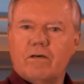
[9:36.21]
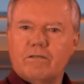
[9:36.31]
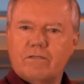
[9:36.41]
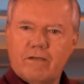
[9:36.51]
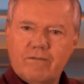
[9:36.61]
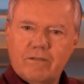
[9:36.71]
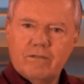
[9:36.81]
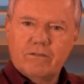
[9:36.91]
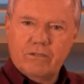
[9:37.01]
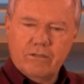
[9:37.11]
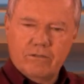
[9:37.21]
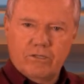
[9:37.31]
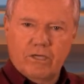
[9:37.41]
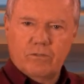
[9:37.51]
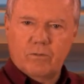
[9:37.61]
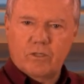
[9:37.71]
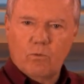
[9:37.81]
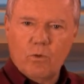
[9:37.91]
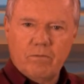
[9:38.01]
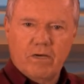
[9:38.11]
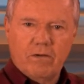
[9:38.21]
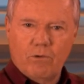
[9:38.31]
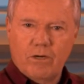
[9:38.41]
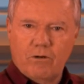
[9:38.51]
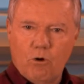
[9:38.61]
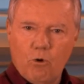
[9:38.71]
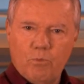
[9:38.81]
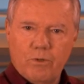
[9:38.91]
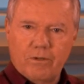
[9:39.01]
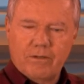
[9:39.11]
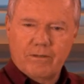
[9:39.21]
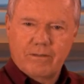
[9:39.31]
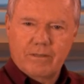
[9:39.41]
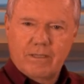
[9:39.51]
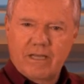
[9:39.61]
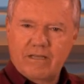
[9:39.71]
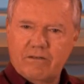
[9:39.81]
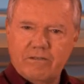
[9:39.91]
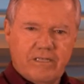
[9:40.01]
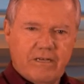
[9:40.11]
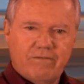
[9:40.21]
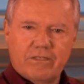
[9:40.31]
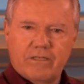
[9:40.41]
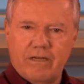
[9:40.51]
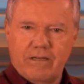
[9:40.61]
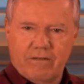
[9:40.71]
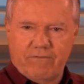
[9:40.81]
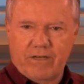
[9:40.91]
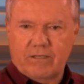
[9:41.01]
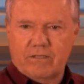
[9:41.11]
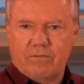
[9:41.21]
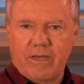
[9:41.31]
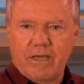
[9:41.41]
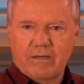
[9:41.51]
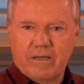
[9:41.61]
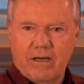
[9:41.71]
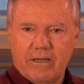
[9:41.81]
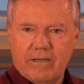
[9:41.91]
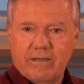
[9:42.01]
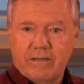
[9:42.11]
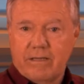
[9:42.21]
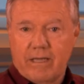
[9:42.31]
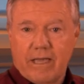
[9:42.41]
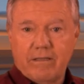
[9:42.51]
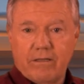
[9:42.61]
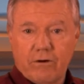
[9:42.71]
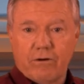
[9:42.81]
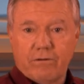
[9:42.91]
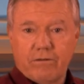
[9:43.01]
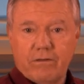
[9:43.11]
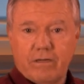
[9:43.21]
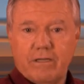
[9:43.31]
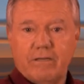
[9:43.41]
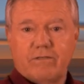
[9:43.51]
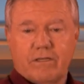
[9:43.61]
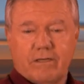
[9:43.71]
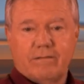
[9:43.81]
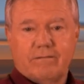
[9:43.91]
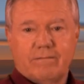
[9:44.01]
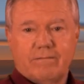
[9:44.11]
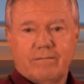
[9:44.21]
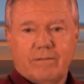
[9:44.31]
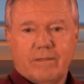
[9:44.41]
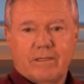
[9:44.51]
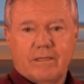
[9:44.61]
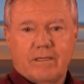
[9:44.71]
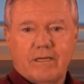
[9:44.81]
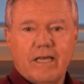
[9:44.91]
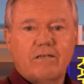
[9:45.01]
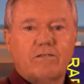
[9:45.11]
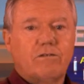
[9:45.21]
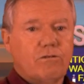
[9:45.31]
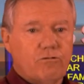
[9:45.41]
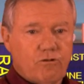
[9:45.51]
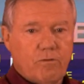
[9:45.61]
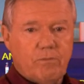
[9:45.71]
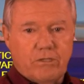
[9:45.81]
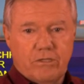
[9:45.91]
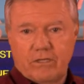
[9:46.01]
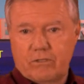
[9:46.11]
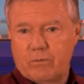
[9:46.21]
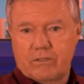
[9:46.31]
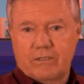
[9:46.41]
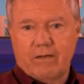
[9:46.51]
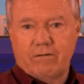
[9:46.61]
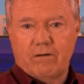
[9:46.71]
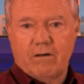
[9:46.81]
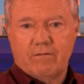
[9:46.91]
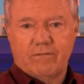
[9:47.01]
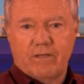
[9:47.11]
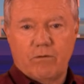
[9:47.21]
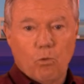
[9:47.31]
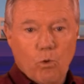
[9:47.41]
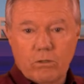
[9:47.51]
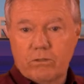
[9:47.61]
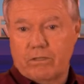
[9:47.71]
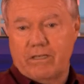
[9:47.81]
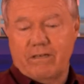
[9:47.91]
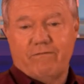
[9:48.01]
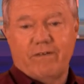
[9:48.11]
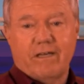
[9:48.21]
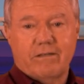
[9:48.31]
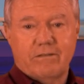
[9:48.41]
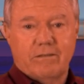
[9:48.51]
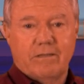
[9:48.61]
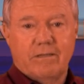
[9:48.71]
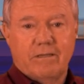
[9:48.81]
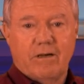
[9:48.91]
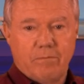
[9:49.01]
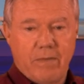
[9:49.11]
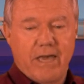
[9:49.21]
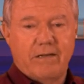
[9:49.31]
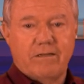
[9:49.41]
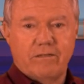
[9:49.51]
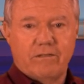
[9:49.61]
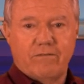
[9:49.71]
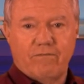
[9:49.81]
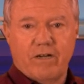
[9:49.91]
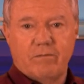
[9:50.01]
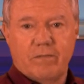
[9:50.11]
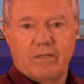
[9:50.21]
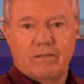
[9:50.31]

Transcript: the 7 seal judgments, one by one opened, and their devastating effects to mankind and the earth that he lives on. Next, the trumpet judgments sound off and worsen the effects on man and his environment.